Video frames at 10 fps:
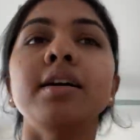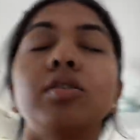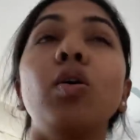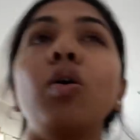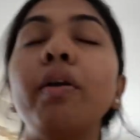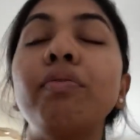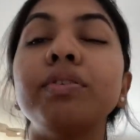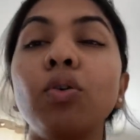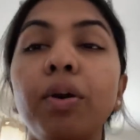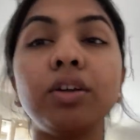So if
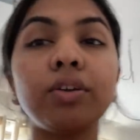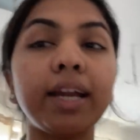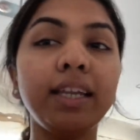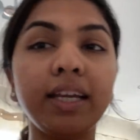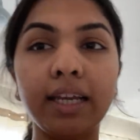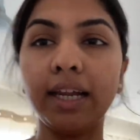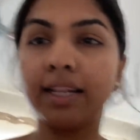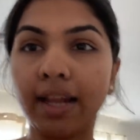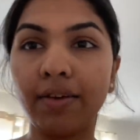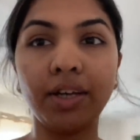it's going to get
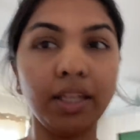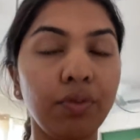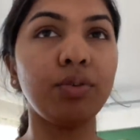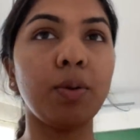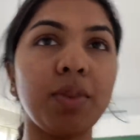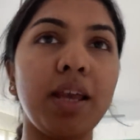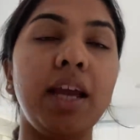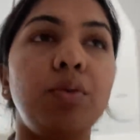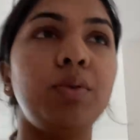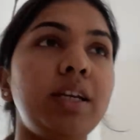delayed, then I will leave from
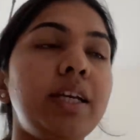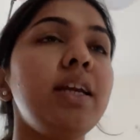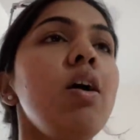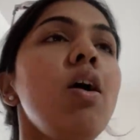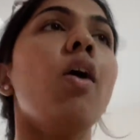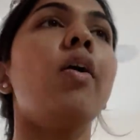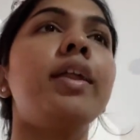there only, or